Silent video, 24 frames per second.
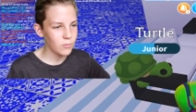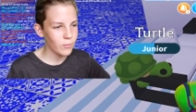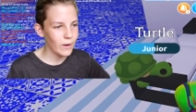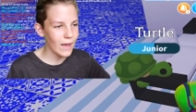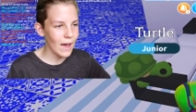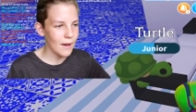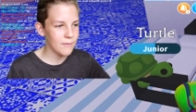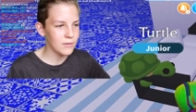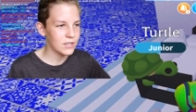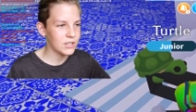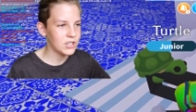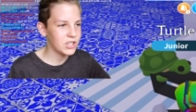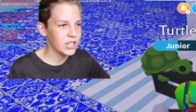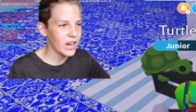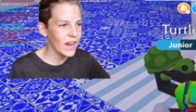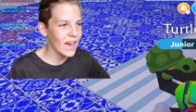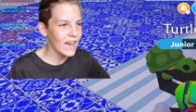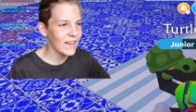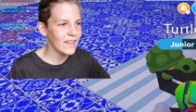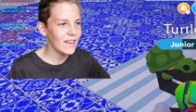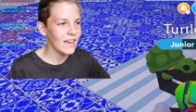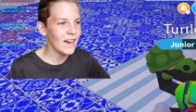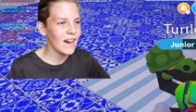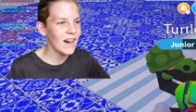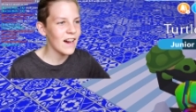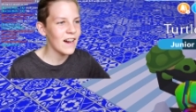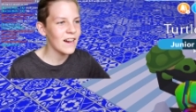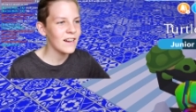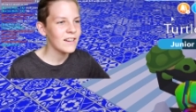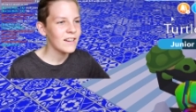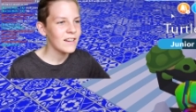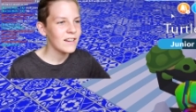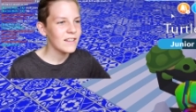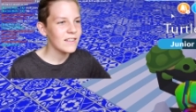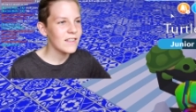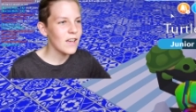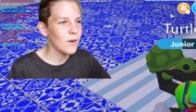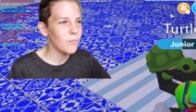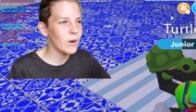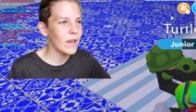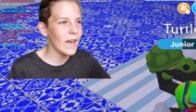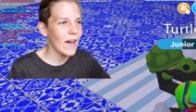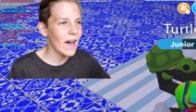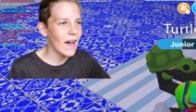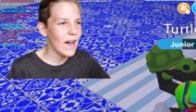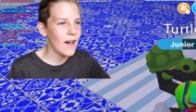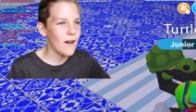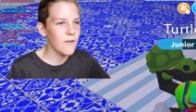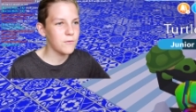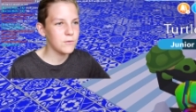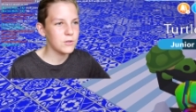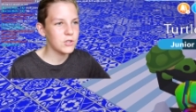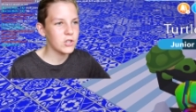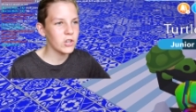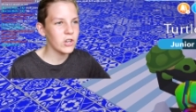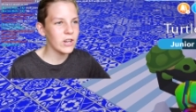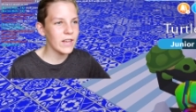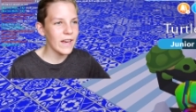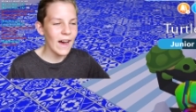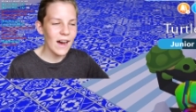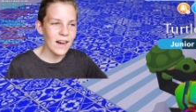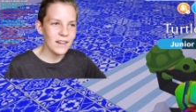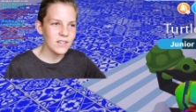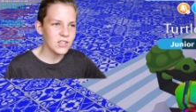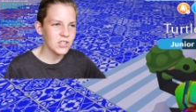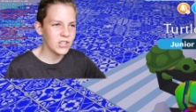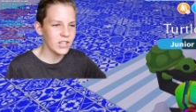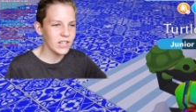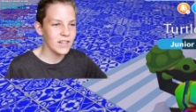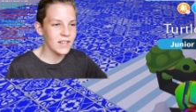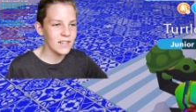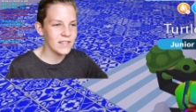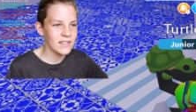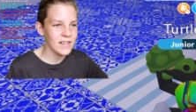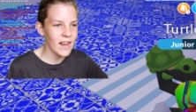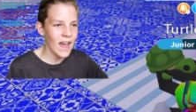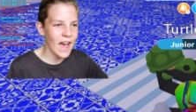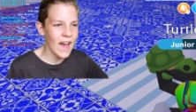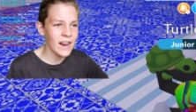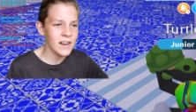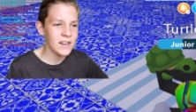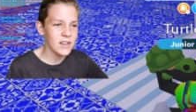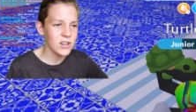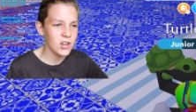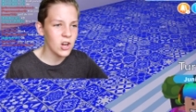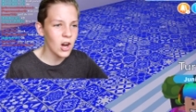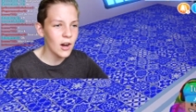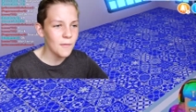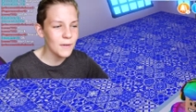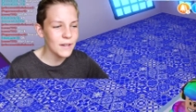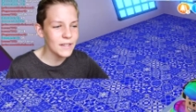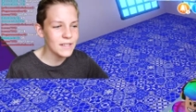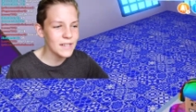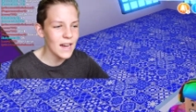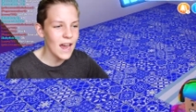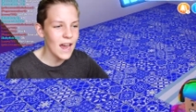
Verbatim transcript: We have a chair here, then we have two couches and a coffee